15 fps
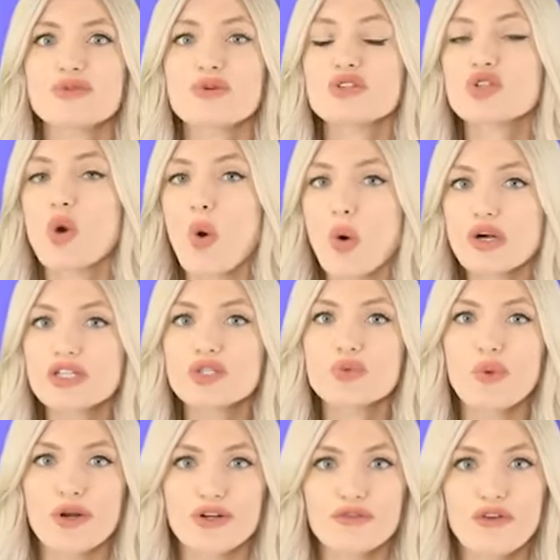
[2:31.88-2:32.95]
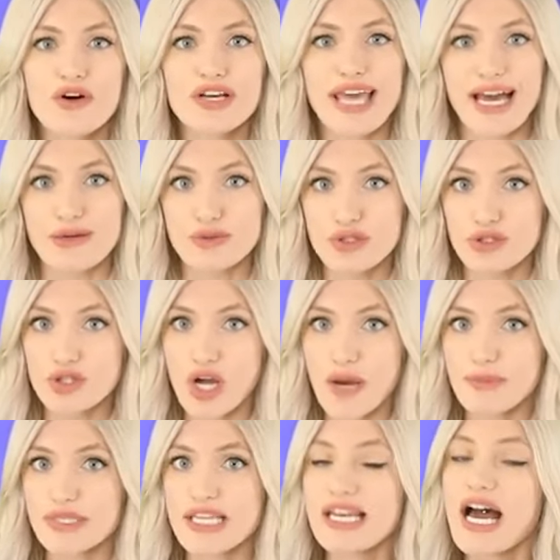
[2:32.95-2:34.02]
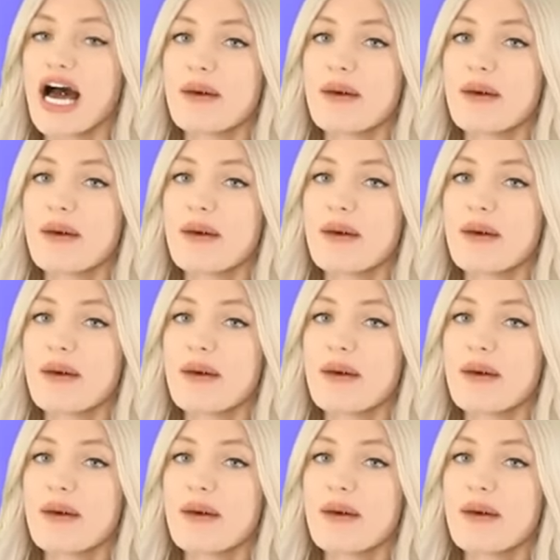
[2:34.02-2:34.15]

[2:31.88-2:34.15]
as well as quartz waterfall countertops and